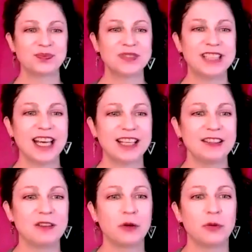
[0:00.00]

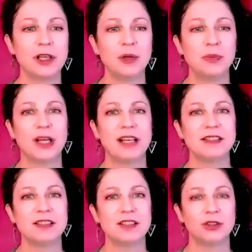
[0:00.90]
Yes, so we are
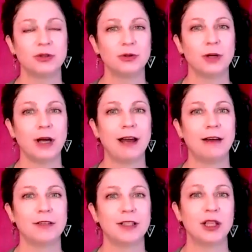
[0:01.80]
blessed to
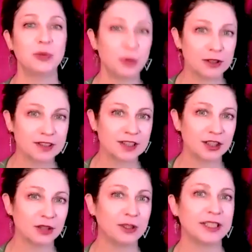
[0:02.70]
have an in-person
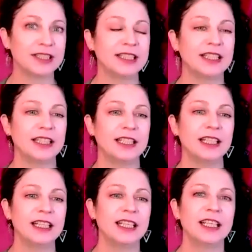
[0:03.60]

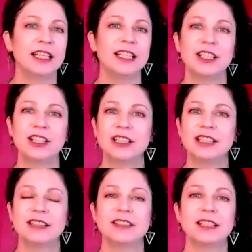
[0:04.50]
community here
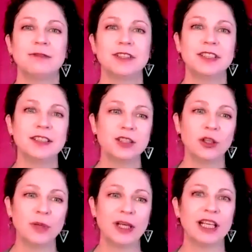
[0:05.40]
in the San
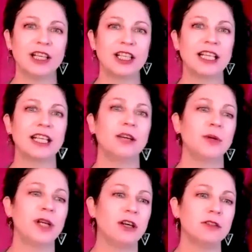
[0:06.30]
Francisco Bay Area, and
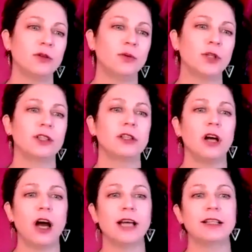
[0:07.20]
we also work
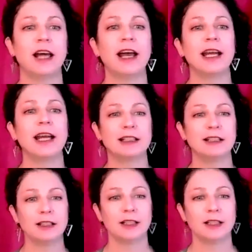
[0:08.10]
online,